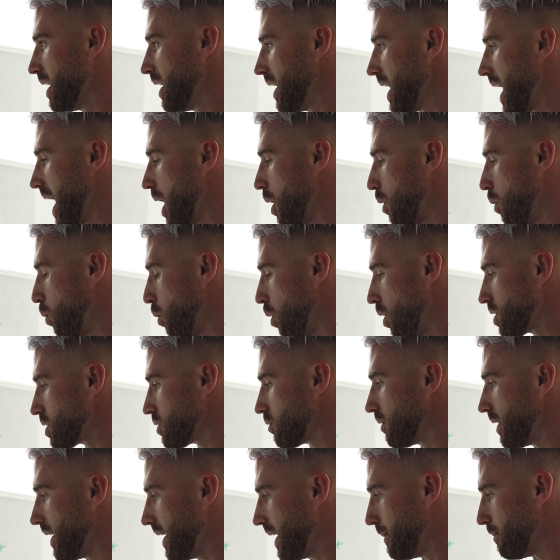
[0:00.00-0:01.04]
Now, what's
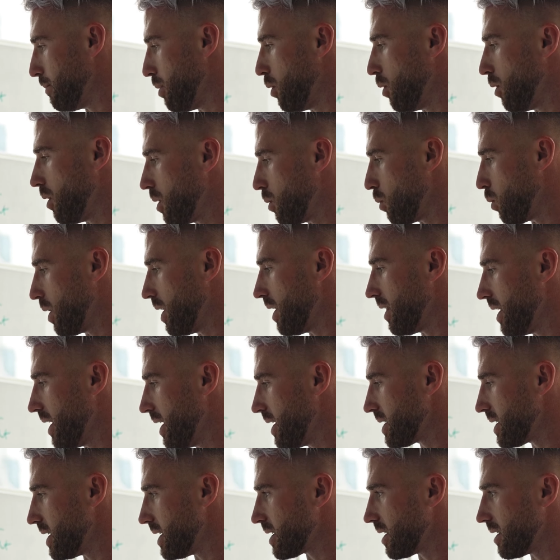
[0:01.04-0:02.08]
really important with
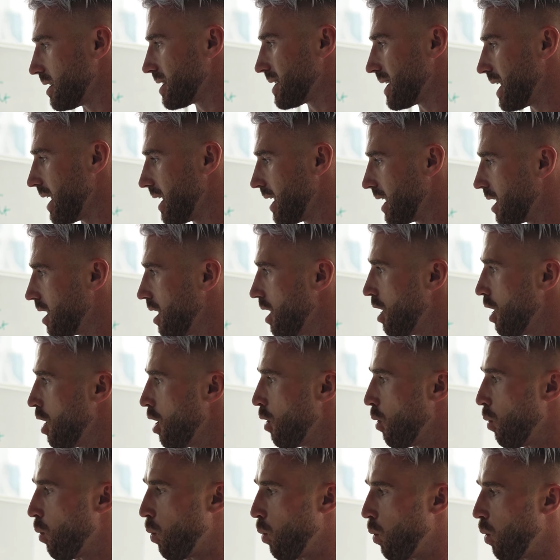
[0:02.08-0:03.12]
this is understanding
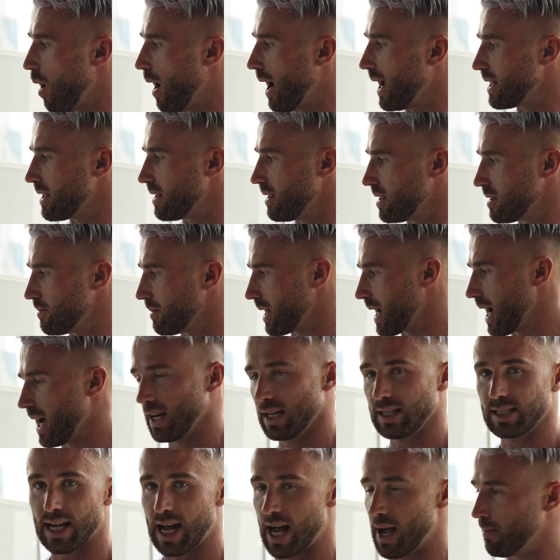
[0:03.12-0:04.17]
why do these
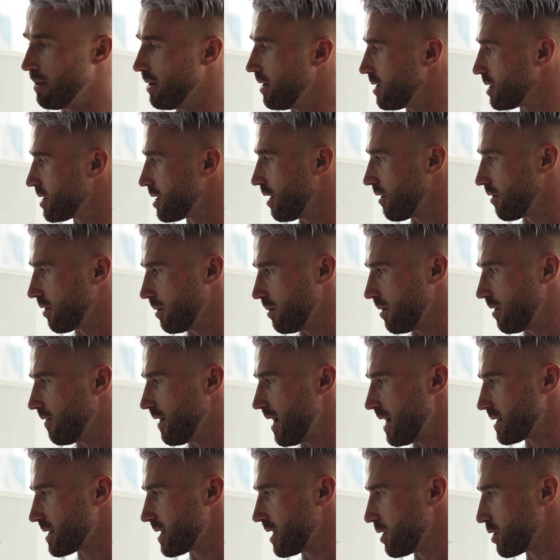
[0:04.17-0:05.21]
mechanics happen? So from the
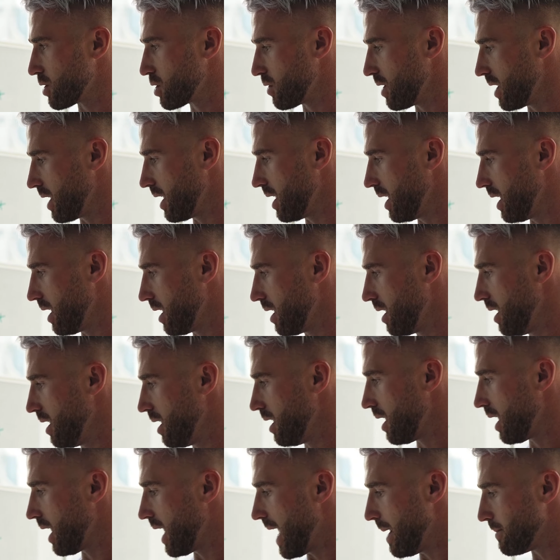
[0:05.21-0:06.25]
fat cell shrinking,
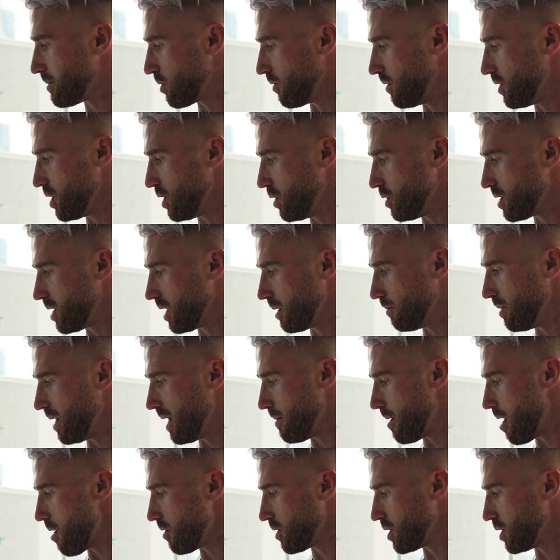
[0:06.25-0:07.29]
leptin reducing, B
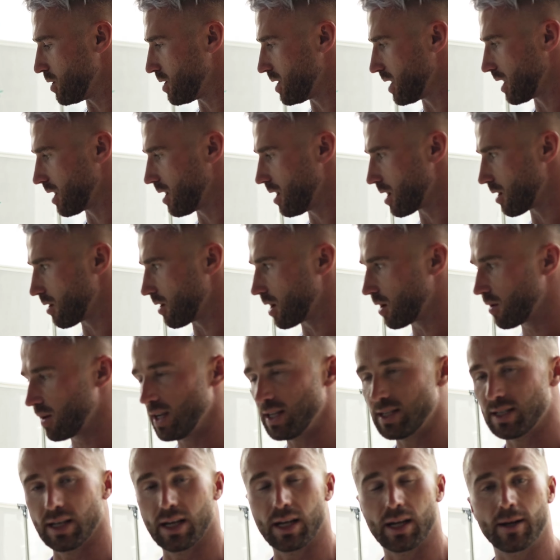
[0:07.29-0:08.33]
M R reducing, hunger
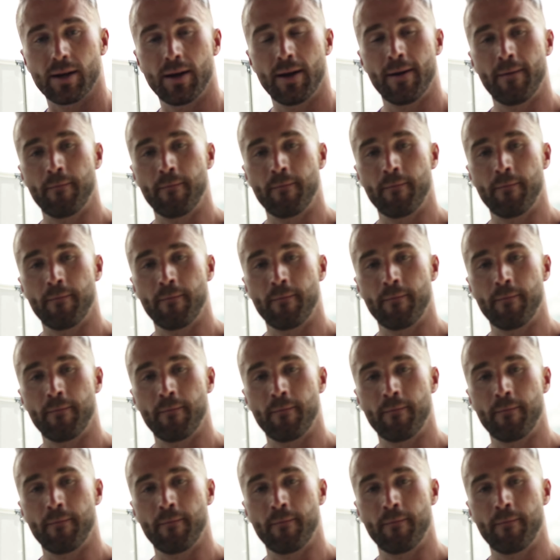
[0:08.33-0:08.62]
increasing,